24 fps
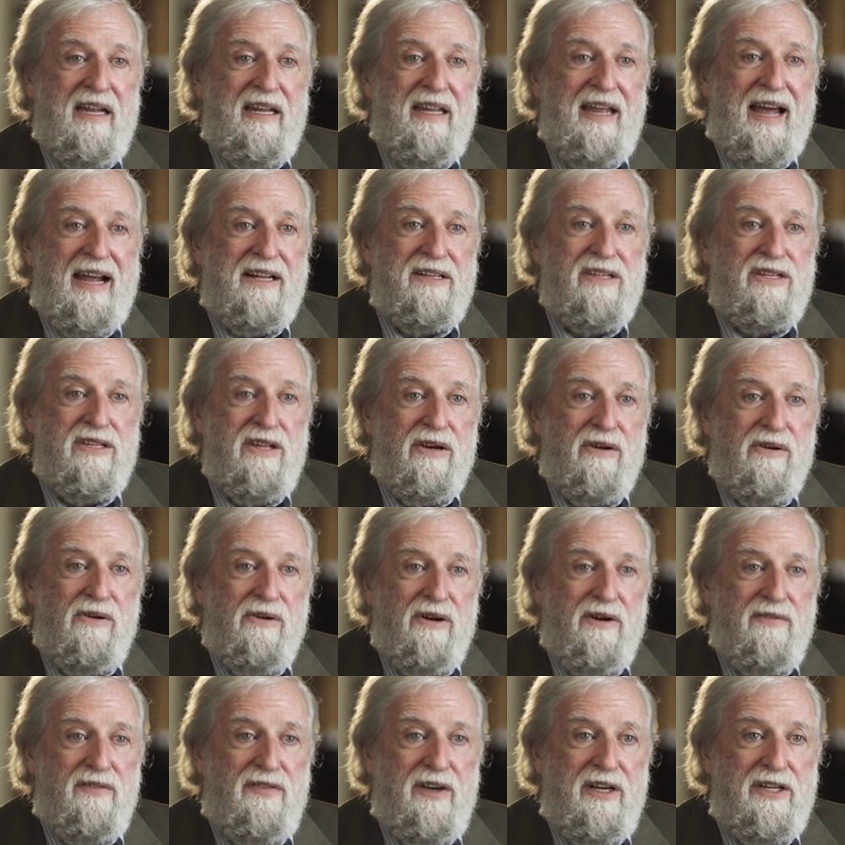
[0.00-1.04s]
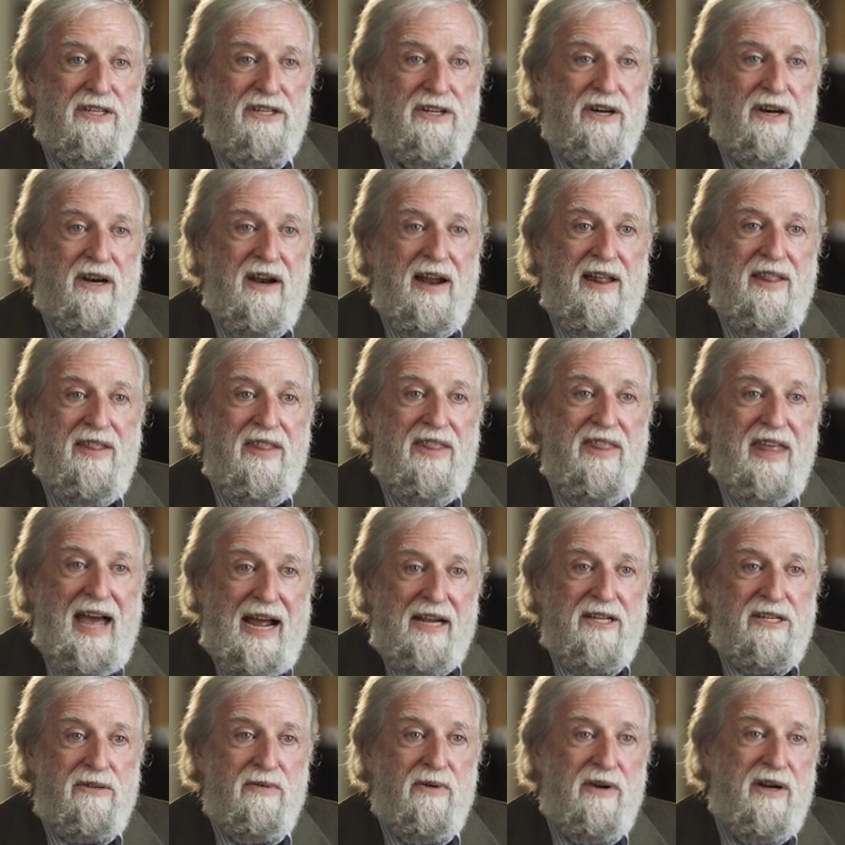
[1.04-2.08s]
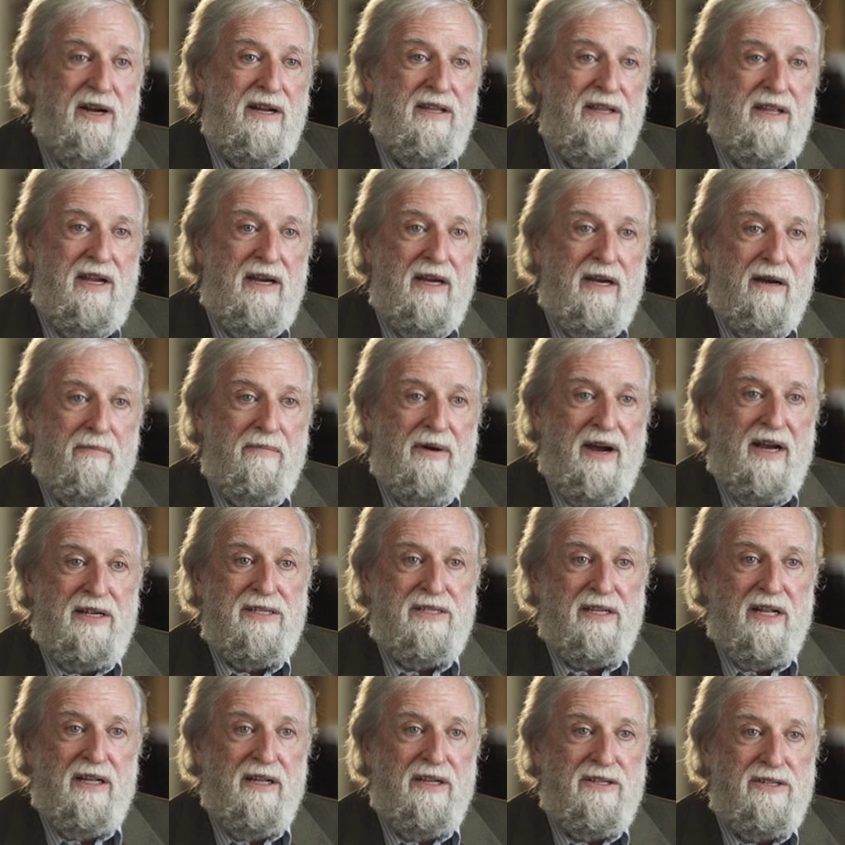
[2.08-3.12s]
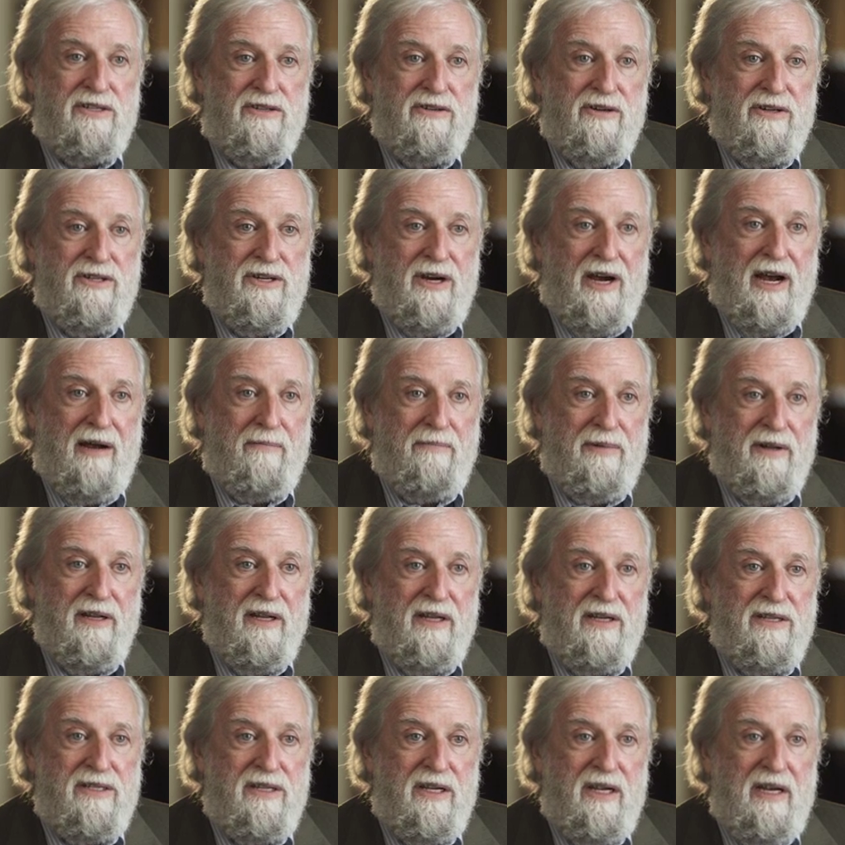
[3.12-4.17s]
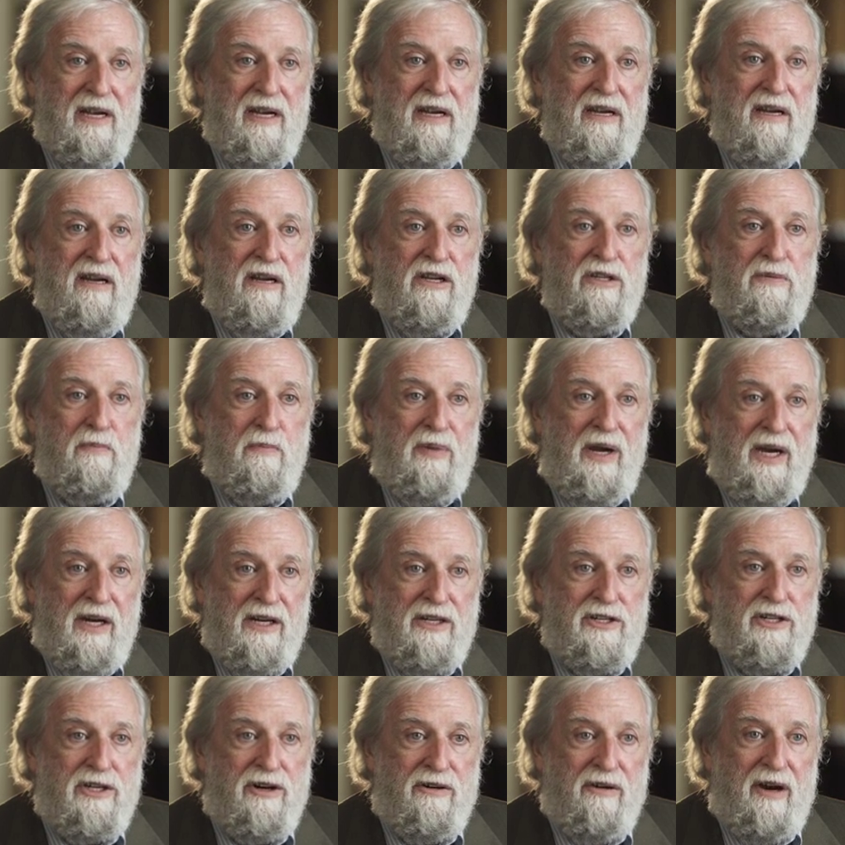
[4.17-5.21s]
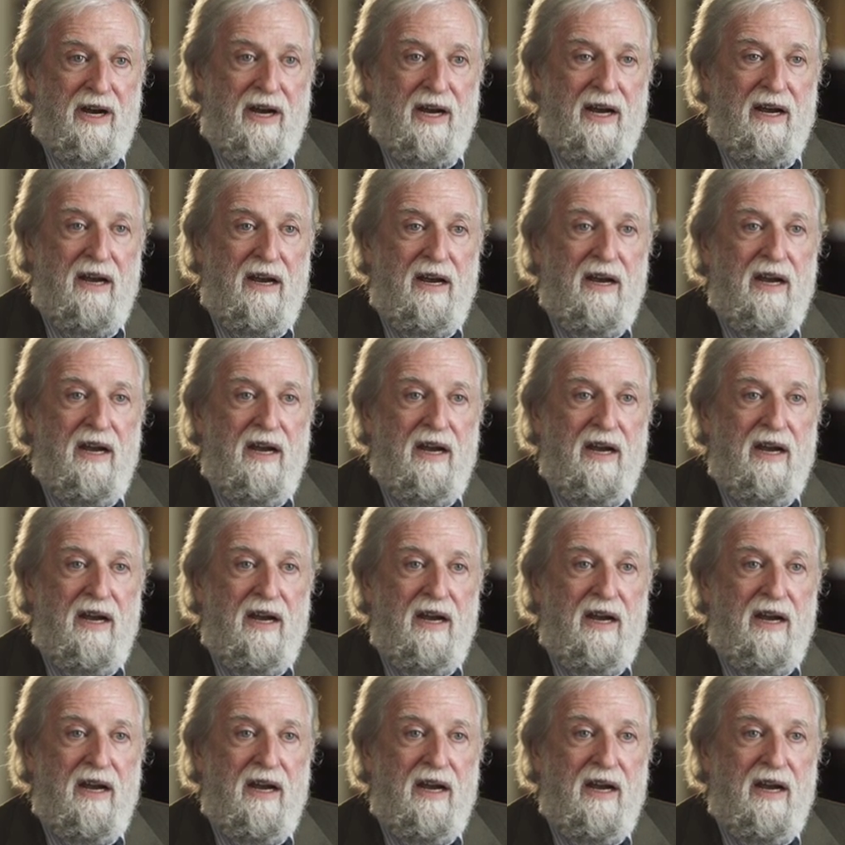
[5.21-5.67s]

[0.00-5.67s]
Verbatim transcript: That's the core feature. That's what I think Apostolos Georgopoulos is picturing